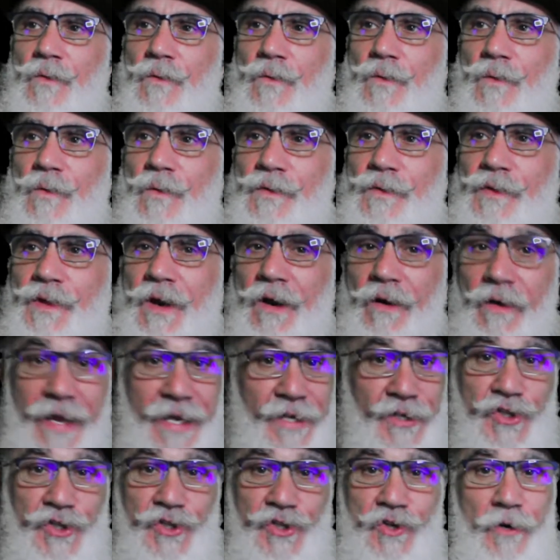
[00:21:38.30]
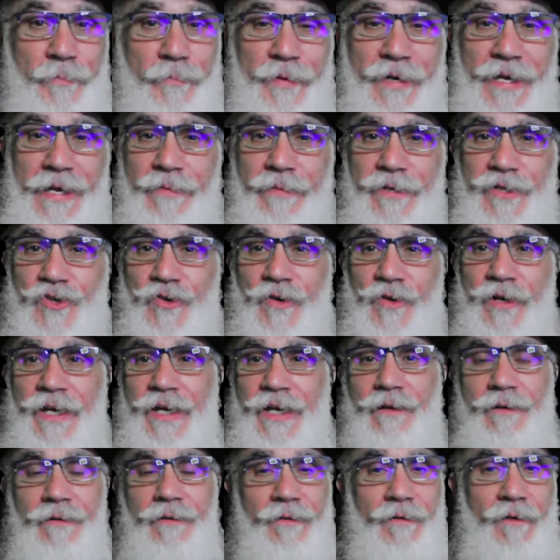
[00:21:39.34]
there is serpent imagery
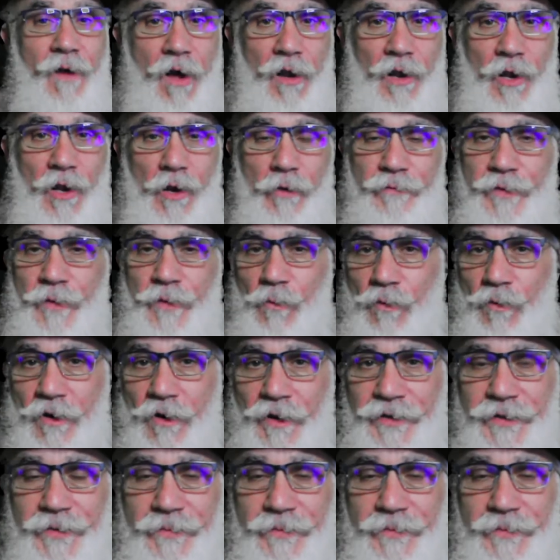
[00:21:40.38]
all over the world.